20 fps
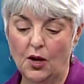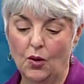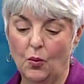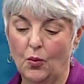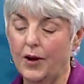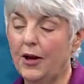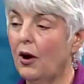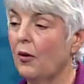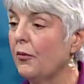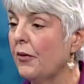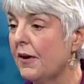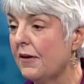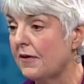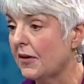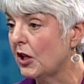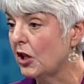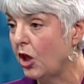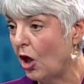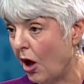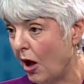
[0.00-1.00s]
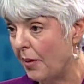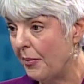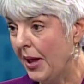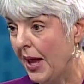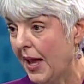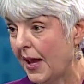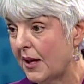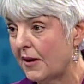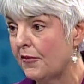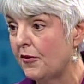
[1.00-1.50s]
We got rid of the
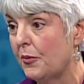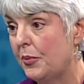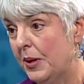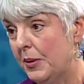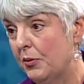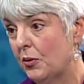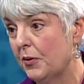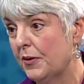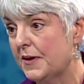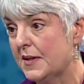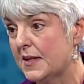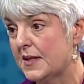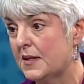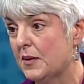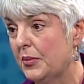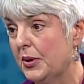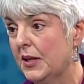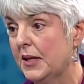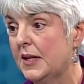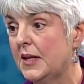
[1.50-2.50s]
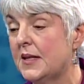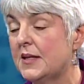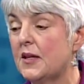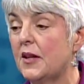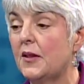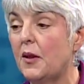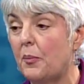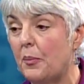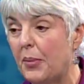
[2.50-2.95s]
clawback for people with disabilities on the